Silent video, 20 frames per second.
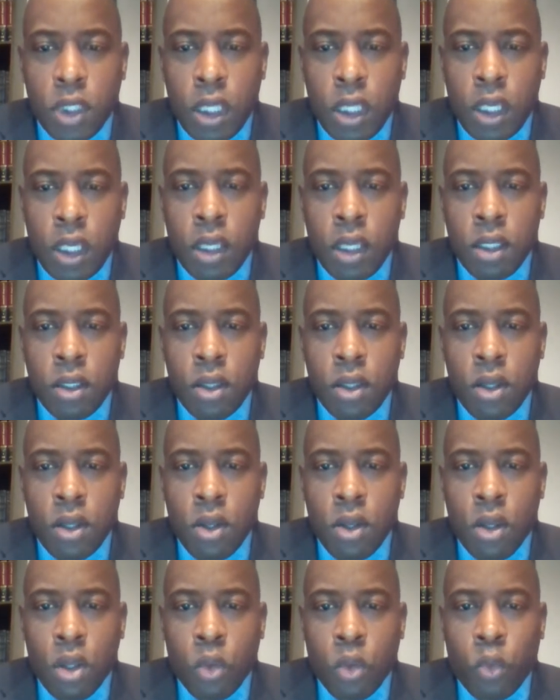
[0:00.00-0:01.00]
And
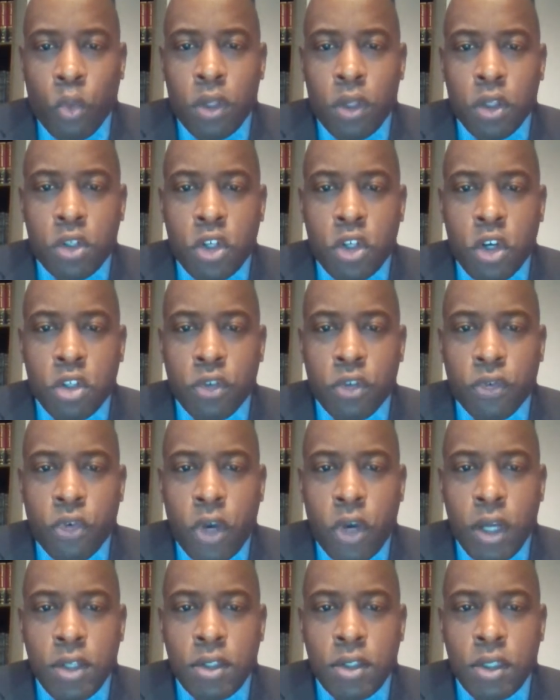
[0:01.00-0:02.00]
we in the Church of
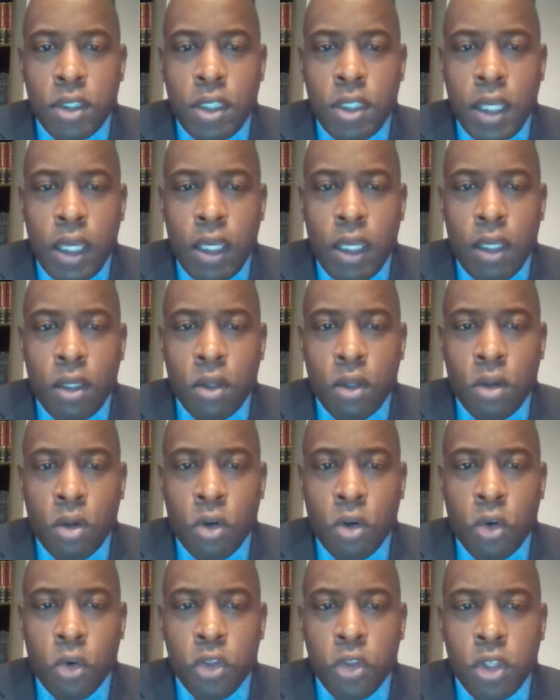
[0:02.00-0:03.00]
Christ today
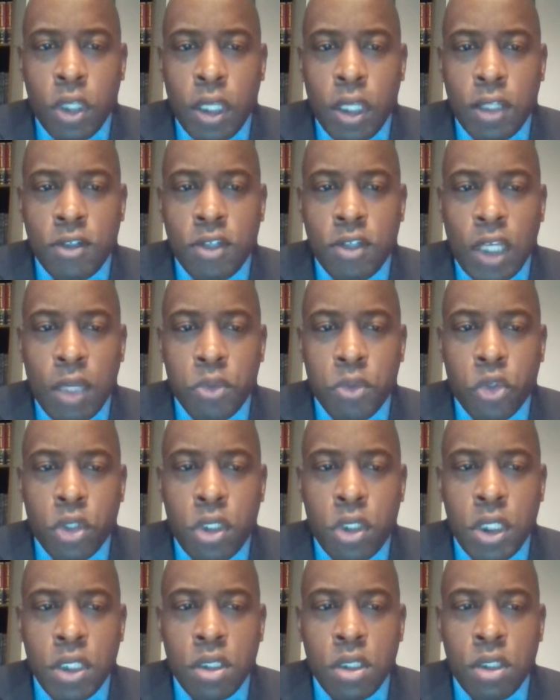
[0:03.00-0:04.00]
hold to that same
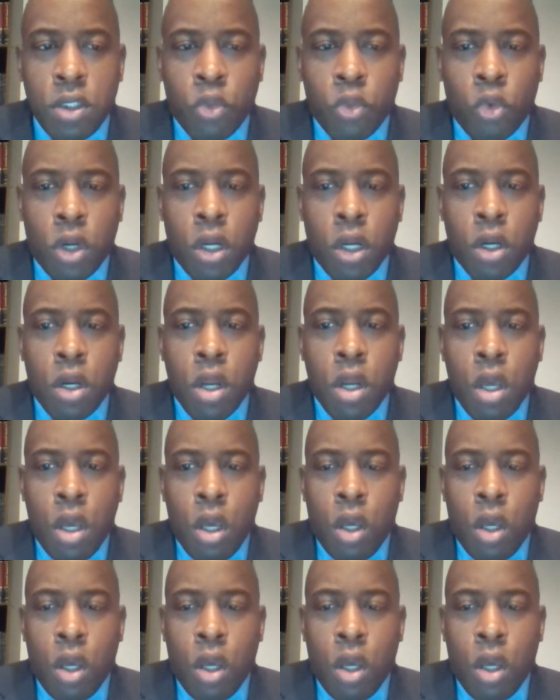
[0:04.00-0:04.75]
tradition where